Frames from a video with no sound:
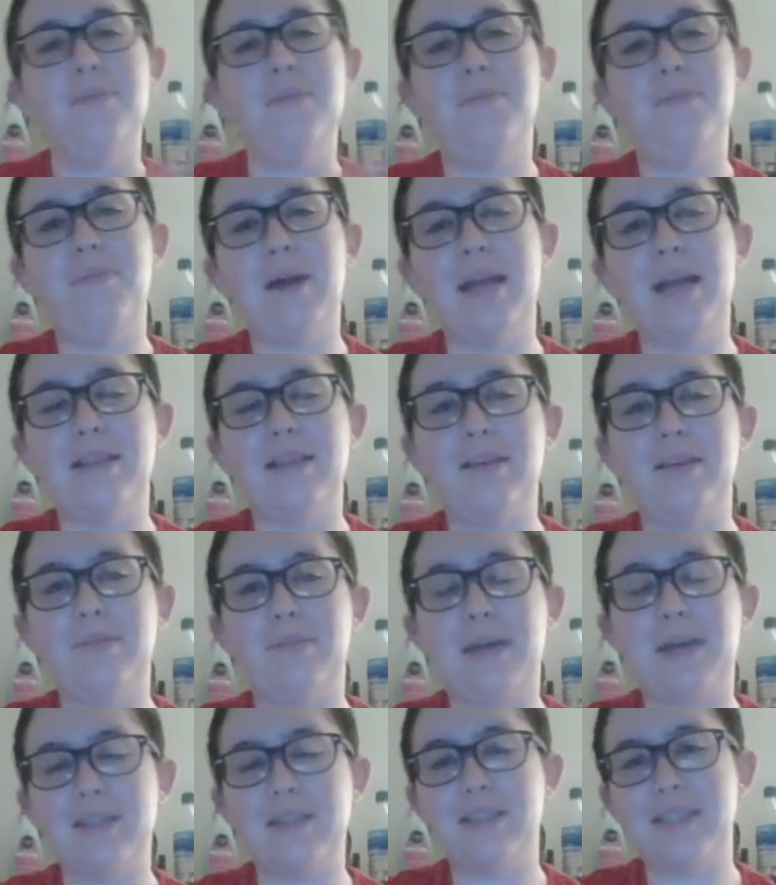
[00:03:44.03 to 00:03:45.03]
Bye,
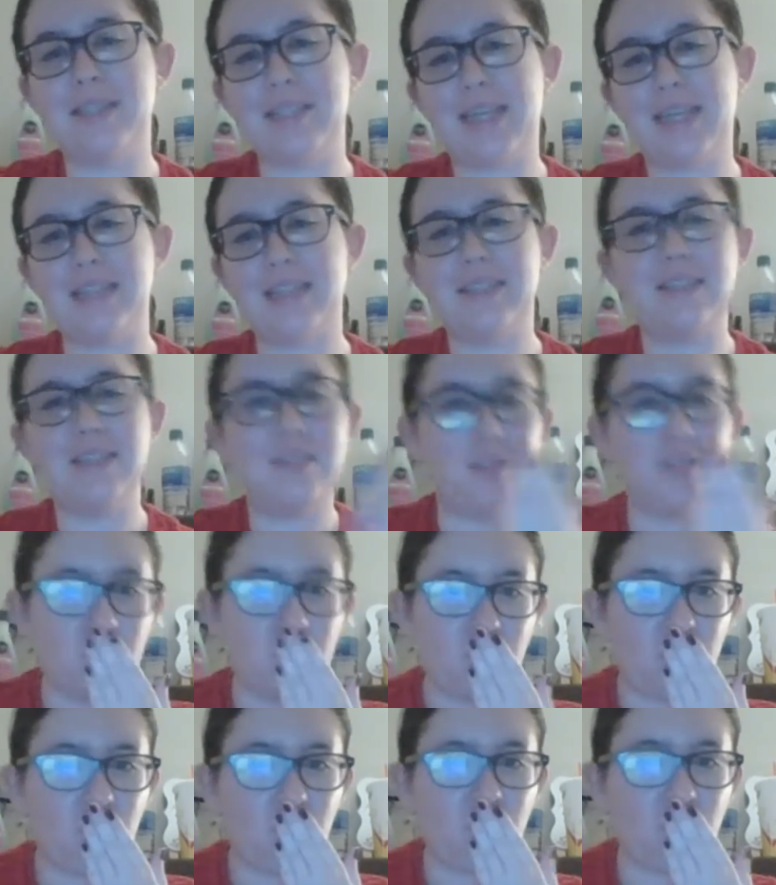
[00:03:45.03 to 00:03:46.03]
bye, little skeletons.
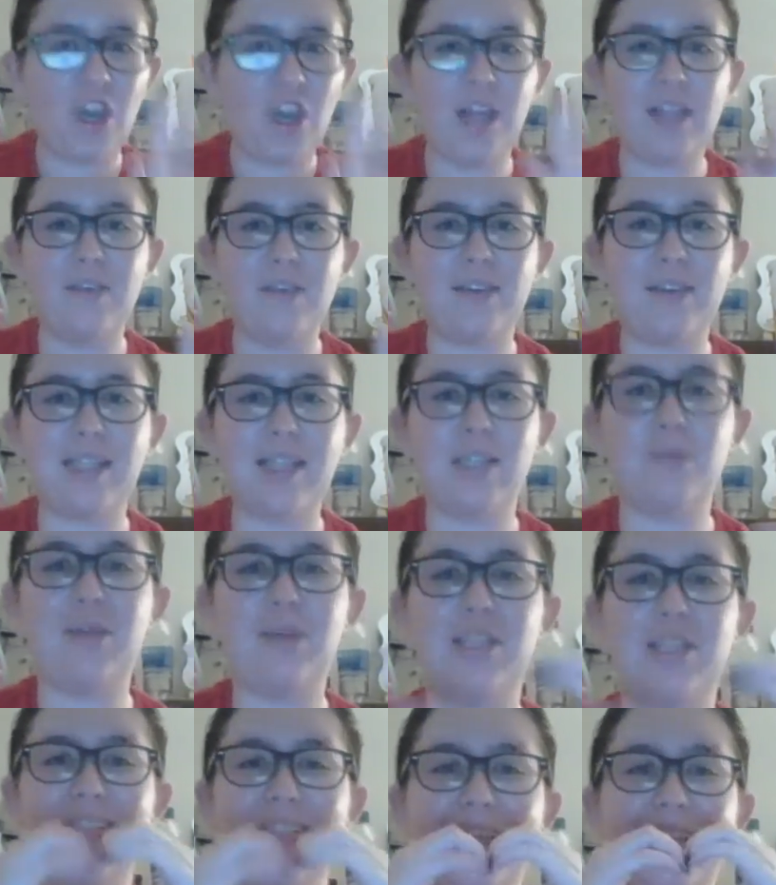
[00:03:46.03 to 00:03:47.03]
I love you guys so
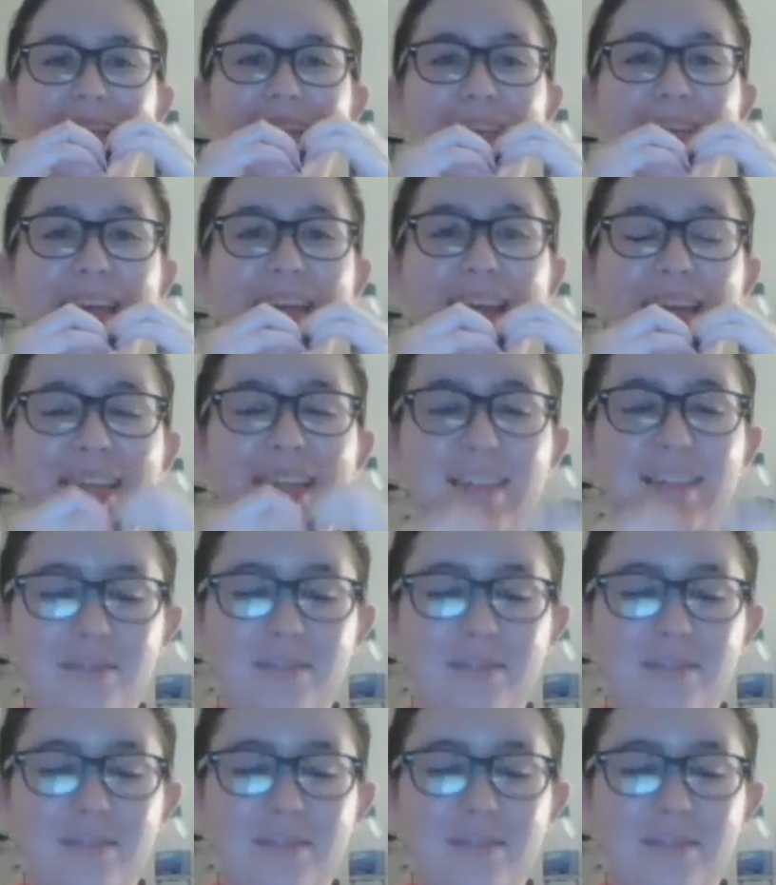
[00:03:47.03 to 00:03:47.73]
much. Good night.